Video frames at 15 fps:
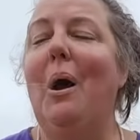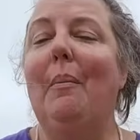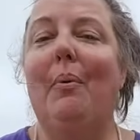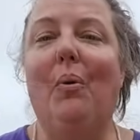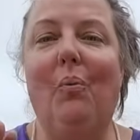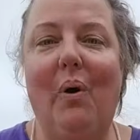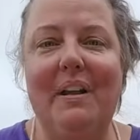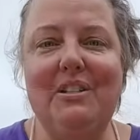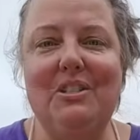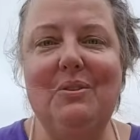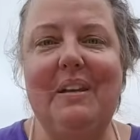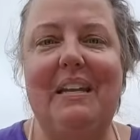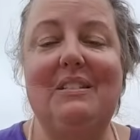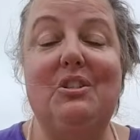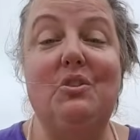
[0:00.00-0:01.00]
But once you
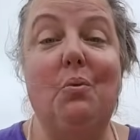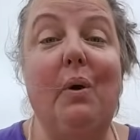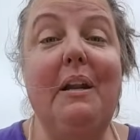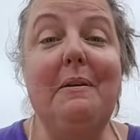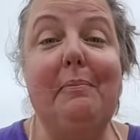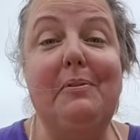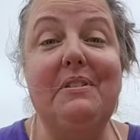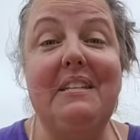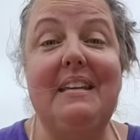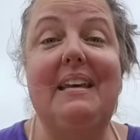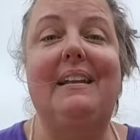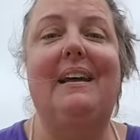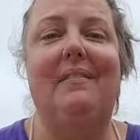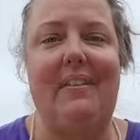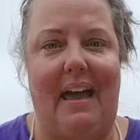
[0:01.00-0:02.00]
get to
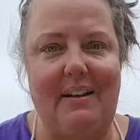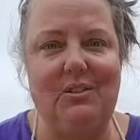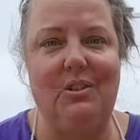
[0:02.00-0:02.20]
20% of that